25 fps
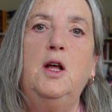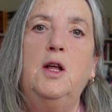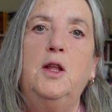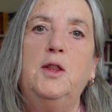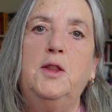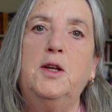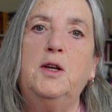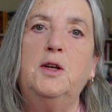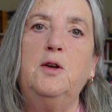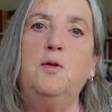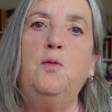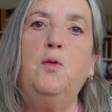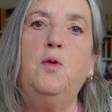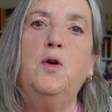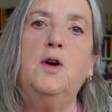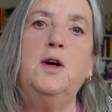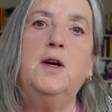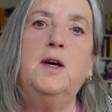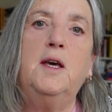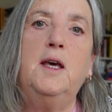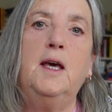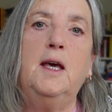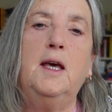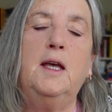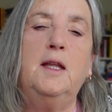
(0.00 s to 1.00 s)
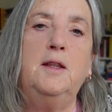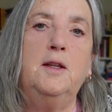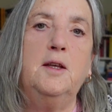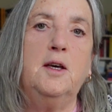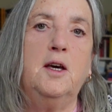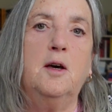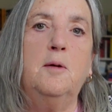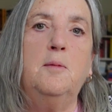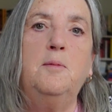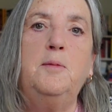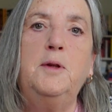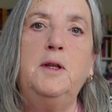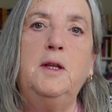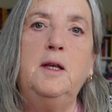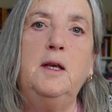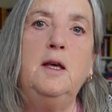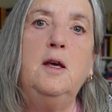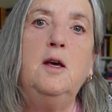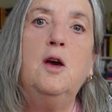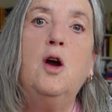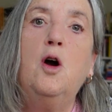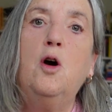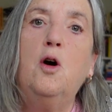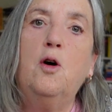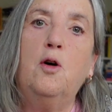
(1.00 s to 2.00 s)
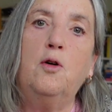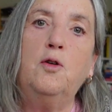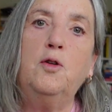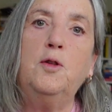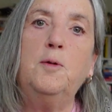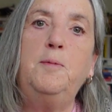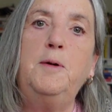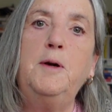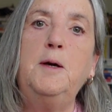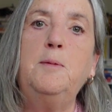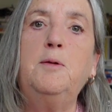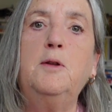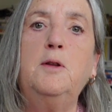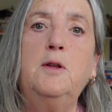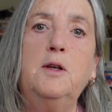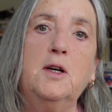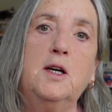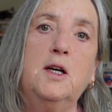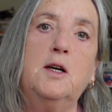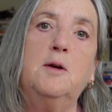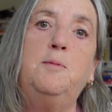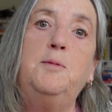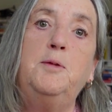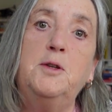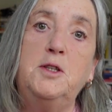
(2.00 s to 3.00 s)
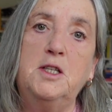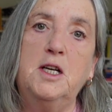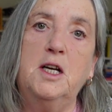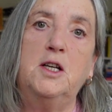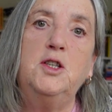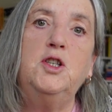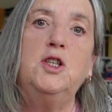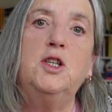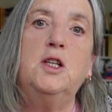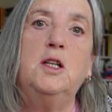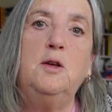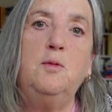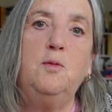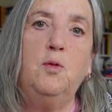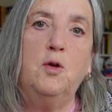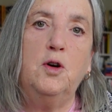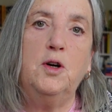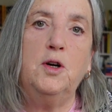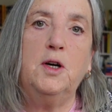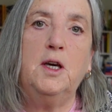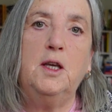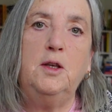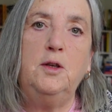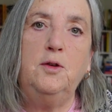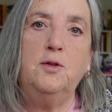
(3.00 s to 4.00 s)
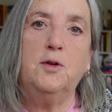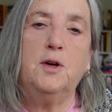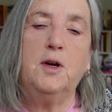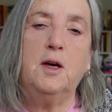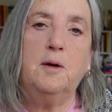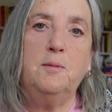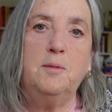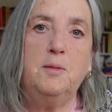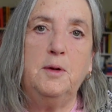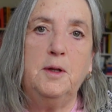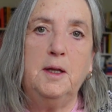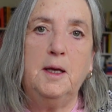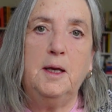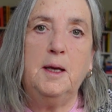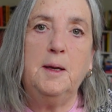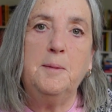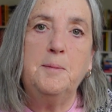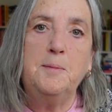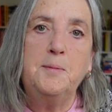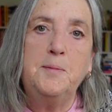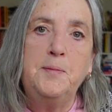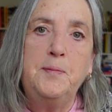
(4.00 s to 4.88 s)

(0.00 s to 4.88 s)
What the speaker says: that are working in the company or the people that could potentially work in your company.